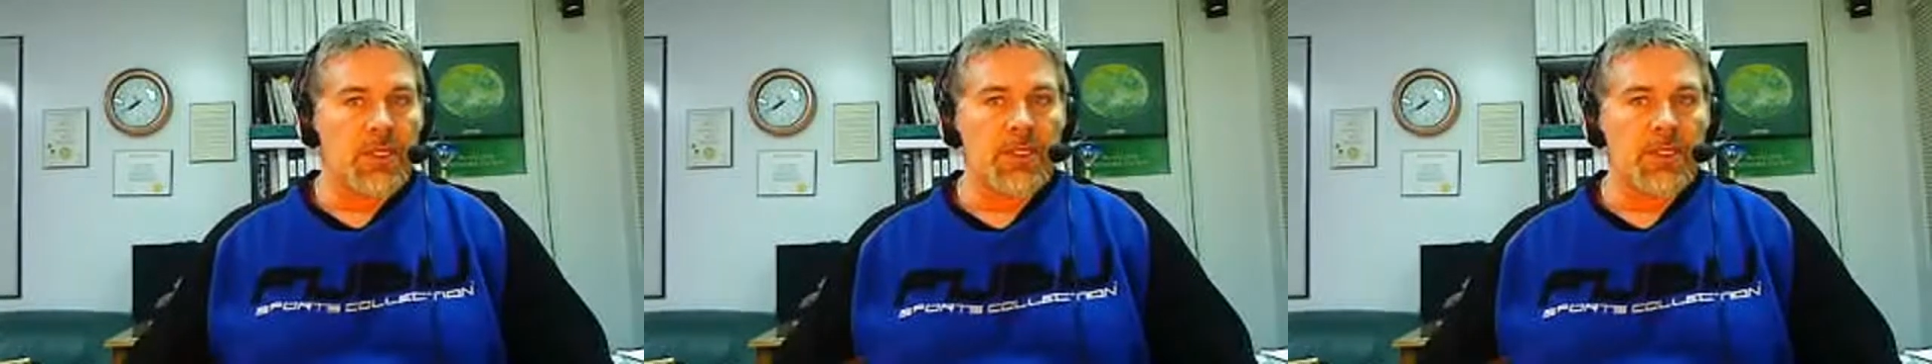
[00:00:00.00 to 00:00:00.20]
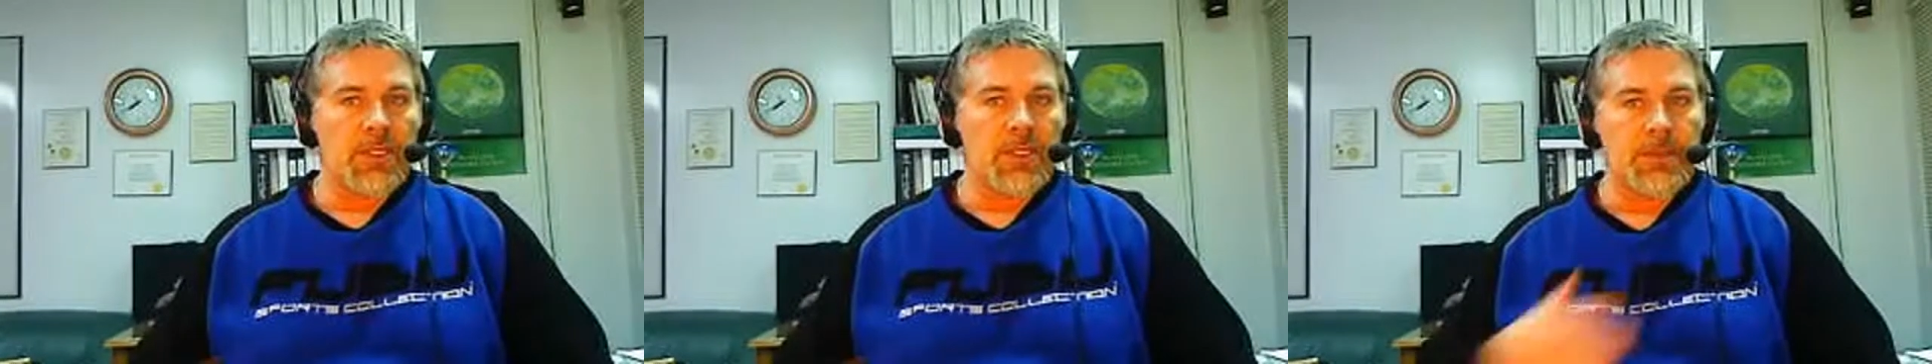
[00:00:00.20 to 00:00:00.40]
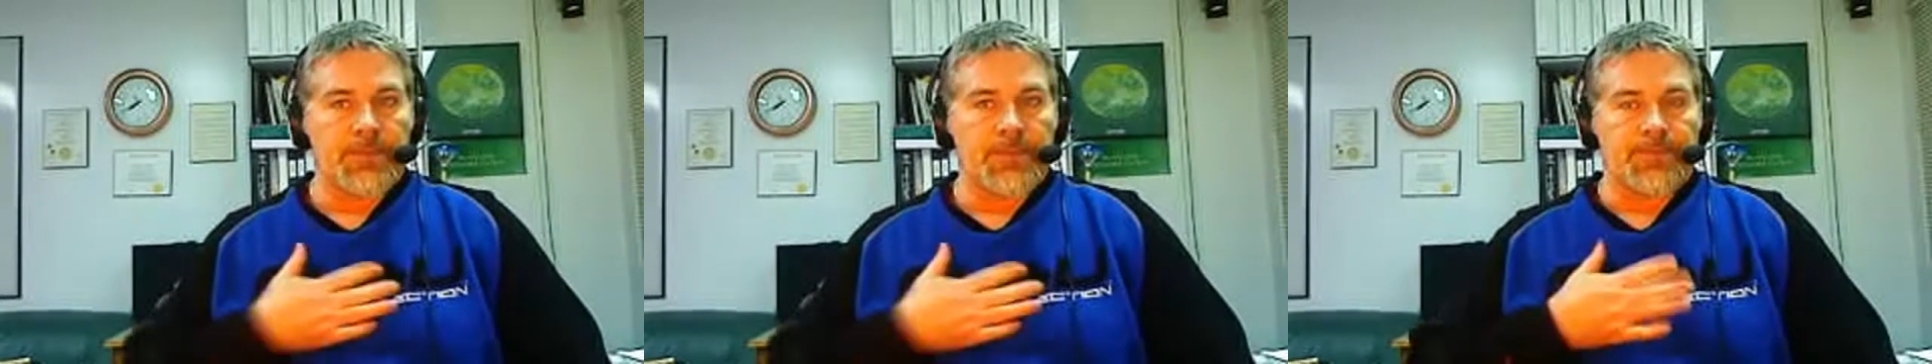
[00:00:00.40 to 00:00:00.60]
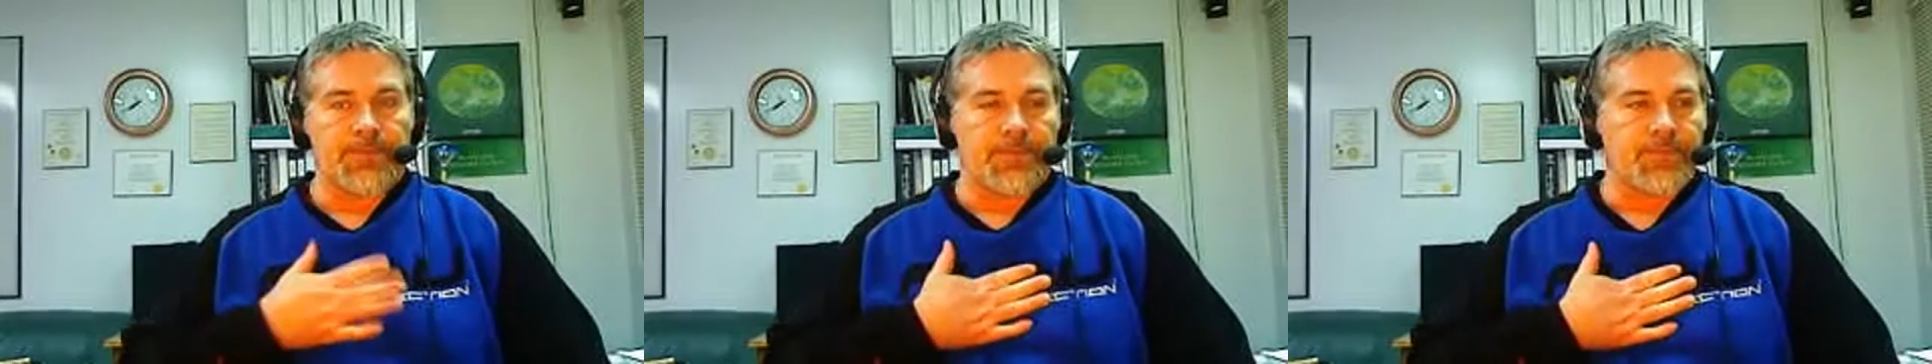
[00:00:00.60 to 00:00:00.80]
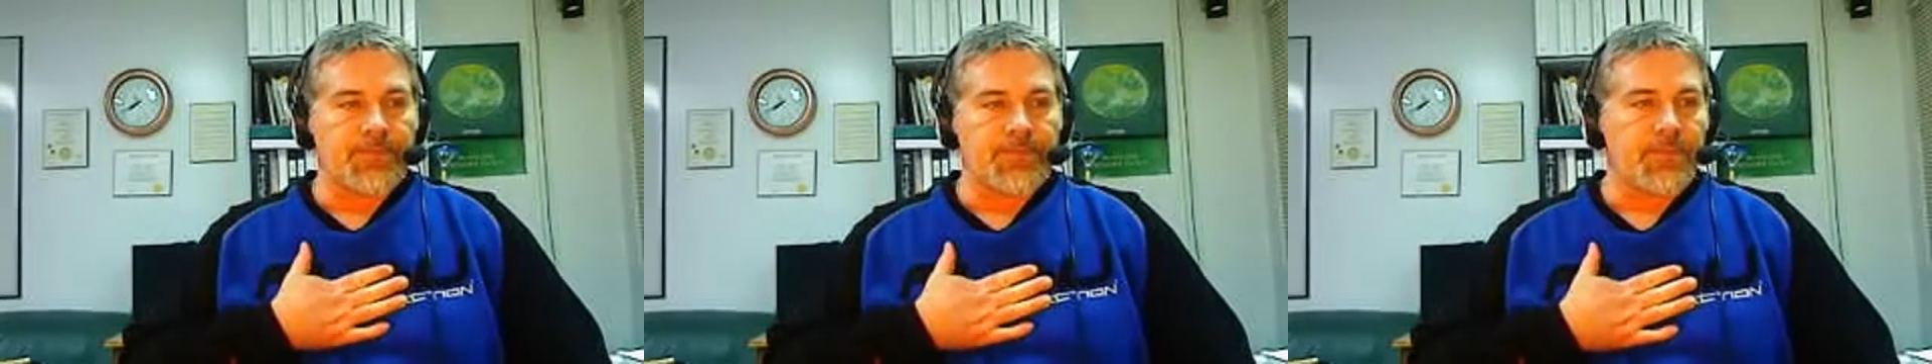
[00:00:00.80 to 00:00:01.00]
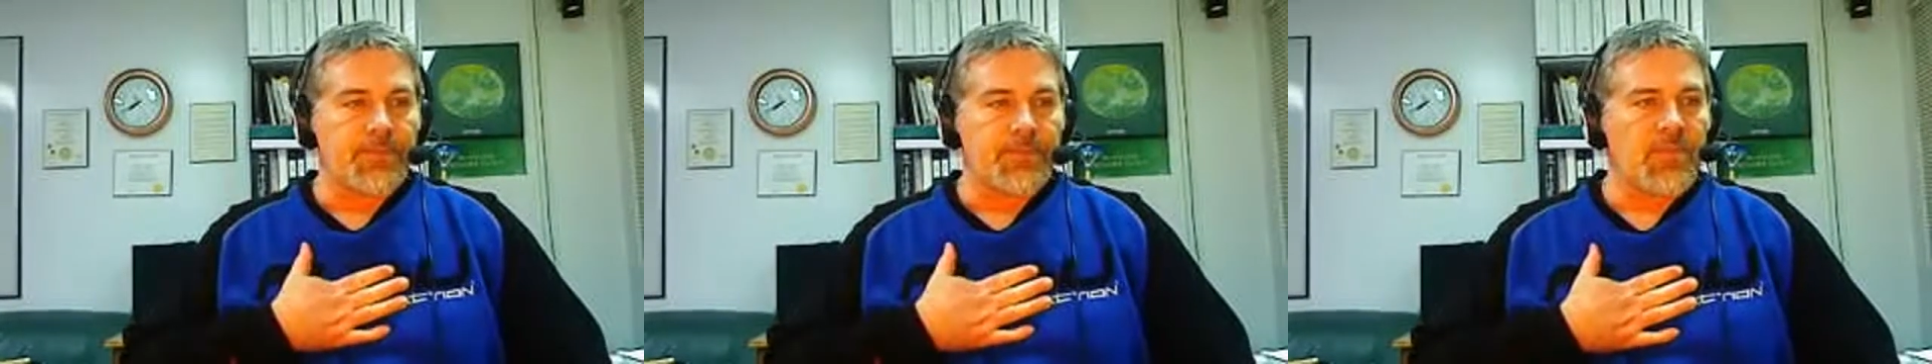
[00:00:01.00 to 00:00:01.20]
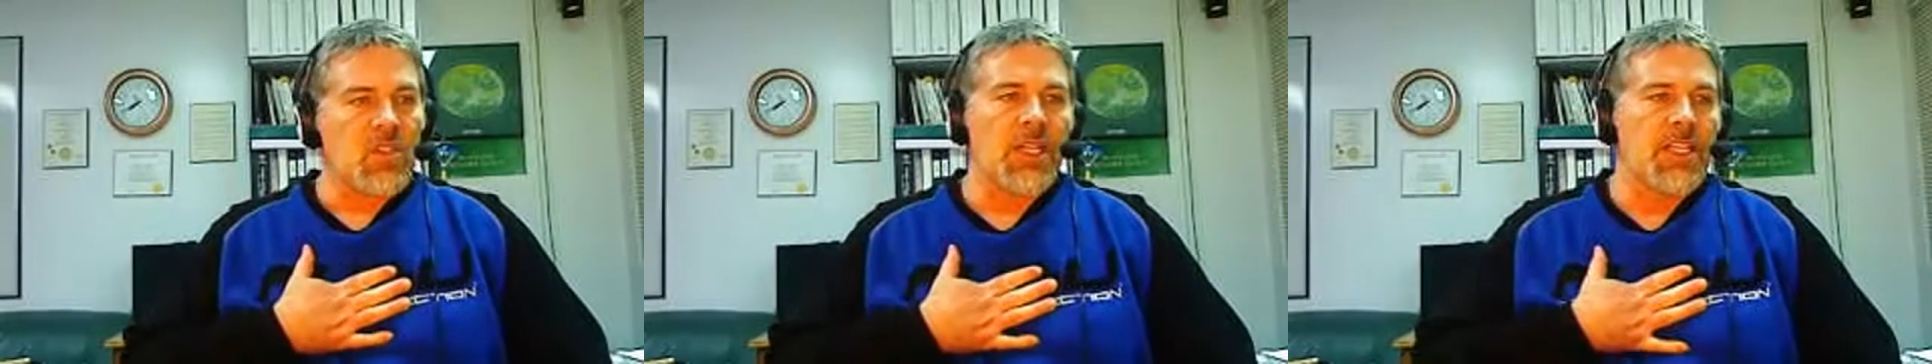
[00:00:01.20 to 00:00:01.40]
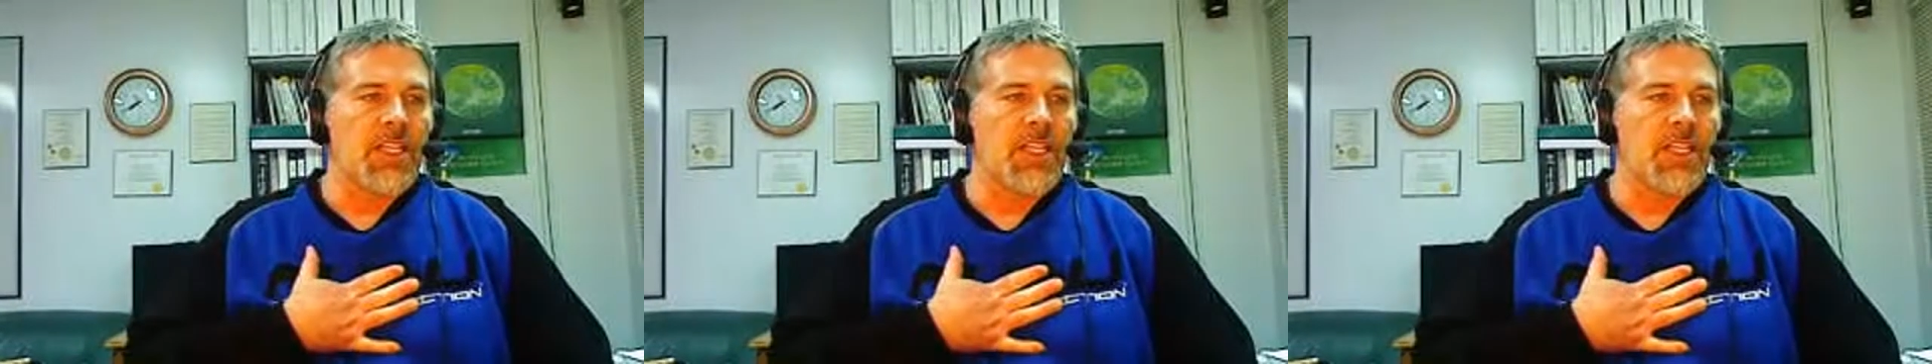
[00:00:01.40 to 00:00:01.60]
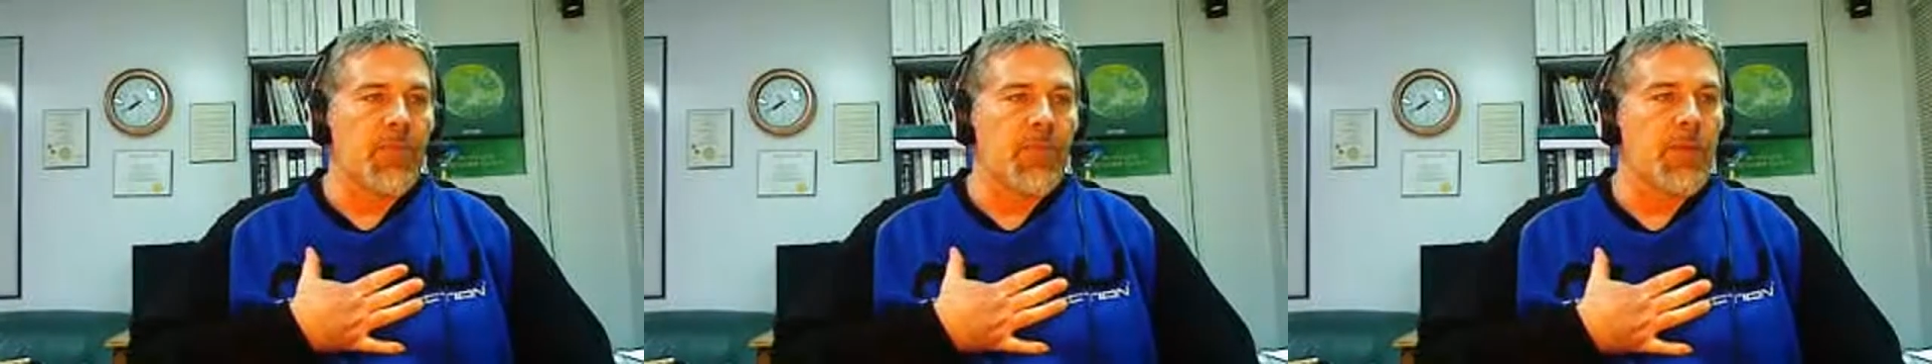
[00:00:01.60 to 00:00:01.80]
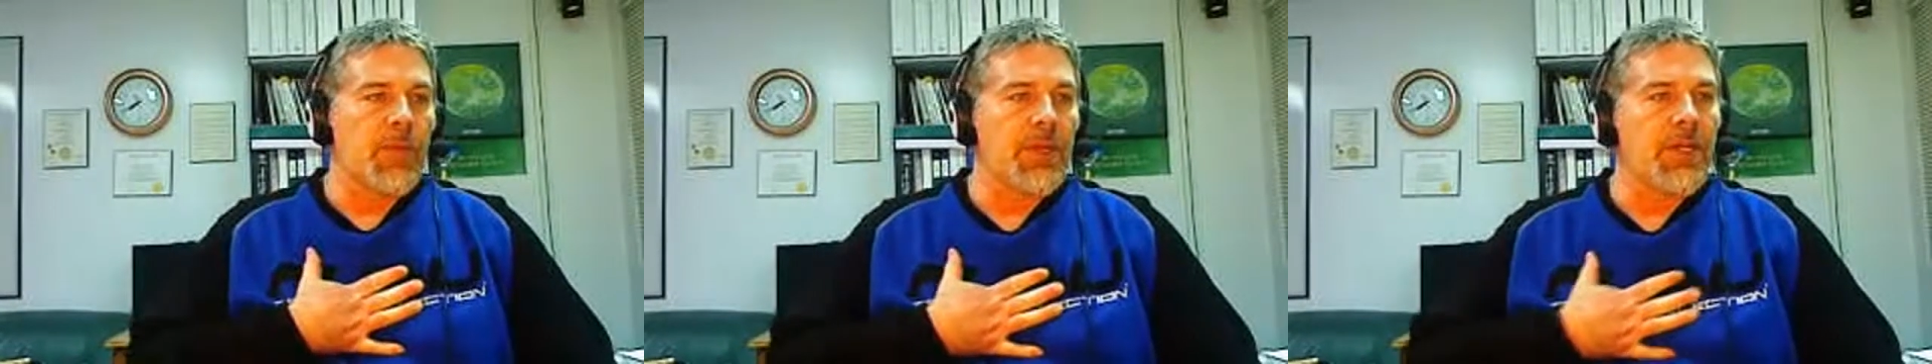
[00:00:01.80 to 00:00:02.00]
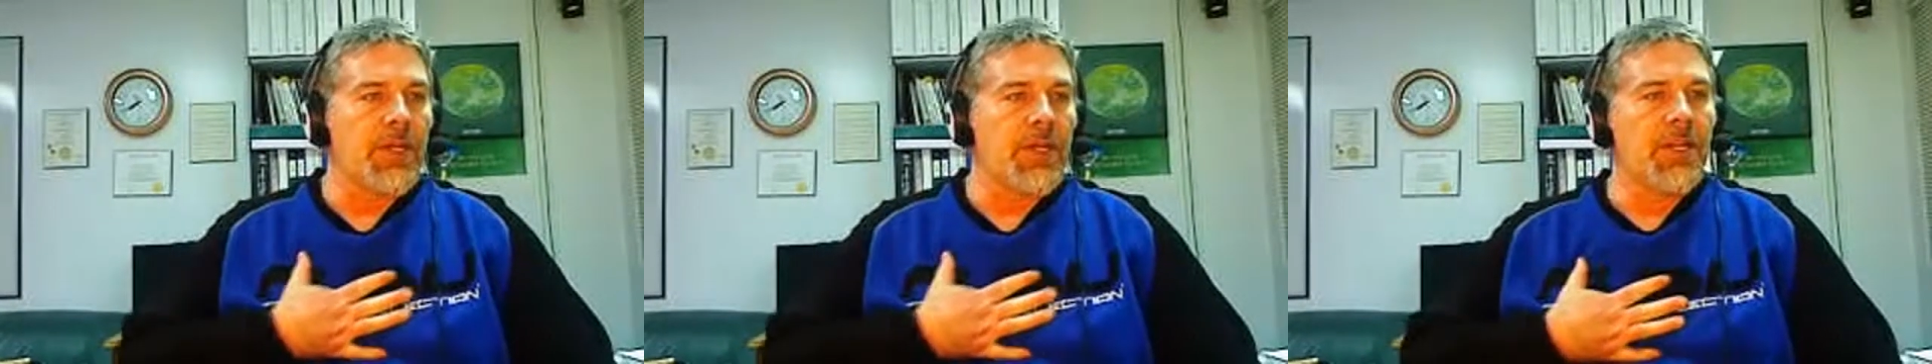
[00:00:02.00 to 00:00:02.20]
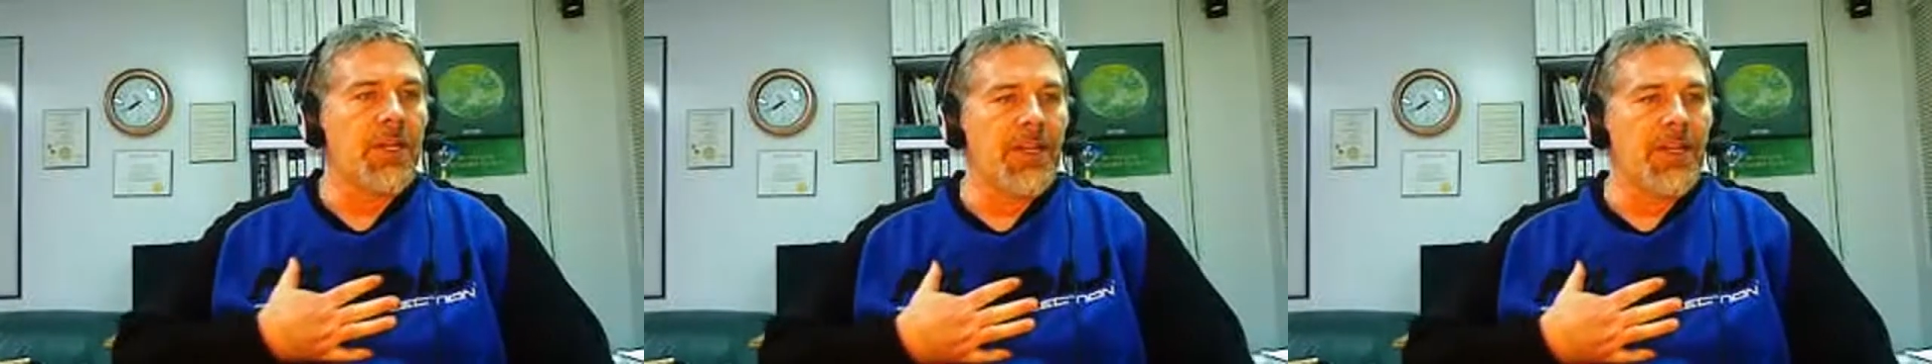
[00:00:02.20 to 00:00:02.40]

I, I keep burping here.